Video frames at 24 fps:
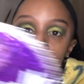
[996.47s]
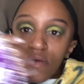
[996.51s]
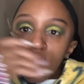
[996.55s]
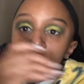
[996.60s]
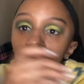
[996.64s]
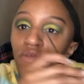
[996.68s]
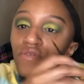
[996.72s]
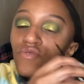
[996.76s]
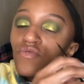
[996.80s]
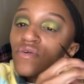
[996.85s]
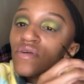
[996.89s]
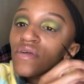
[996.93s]

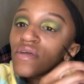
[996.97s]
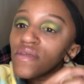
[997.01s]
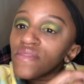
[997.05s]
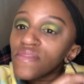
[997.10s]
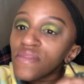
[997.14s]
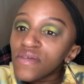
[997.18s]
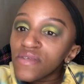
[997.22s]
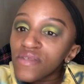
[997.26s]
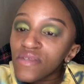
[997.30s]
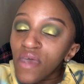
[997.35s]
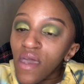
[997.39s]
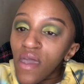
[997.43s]
And you can get
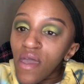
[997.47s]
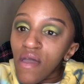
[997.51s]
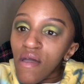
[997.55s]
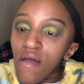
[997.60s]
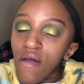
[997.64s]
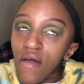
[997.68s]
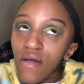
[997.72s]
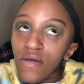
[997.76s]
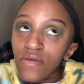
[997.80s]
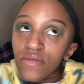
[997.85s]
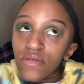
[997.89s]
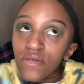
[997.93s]
this
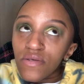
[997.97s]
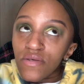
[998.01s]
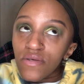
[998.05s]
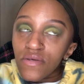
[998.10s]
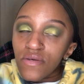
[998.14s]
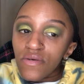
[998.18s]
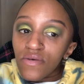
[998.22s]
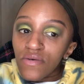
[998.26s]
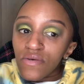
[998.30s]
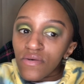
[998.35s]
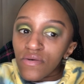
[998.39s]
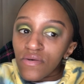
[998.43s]
at
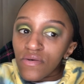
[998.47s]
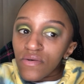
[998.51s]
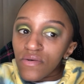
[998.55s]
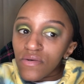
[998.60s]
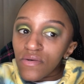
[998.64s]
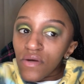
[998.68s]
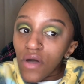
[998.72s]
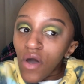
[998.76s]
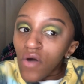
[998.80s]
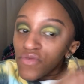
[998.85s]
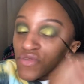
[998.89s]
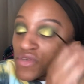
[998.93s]

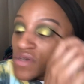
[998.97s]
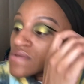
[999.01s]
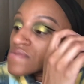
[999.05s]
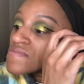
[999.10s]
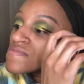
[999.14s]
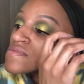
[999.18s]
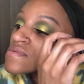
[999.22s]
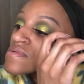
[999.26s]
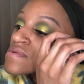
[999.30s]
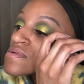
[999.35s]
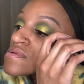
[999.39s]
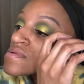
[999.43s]
Ulta.
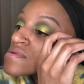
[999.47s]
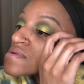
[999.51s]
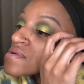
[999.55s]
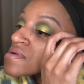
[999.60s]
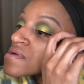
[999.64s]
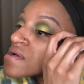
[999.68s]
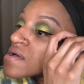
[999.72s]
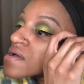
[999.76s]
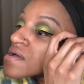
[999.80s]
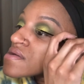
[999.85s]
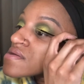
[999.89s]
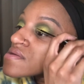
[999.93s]

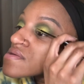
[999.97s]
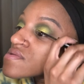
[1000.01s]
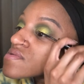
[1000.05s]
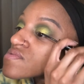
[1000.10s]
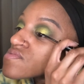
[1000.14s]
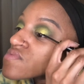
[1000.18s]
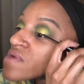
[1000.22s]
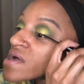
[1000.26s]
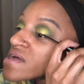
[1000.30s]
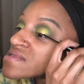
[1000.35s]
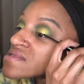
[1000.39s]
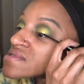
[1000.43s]

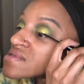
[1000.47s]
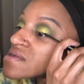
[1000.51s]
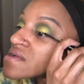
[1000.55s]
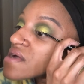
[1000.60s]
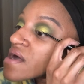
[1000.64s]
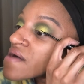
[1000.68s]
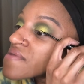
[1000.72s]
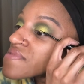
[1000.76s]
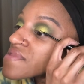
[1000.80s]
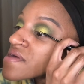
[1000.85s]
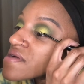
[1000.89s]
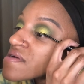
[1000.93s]
Rest it
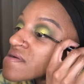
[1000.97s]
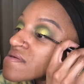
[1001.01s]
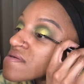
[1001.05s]
on there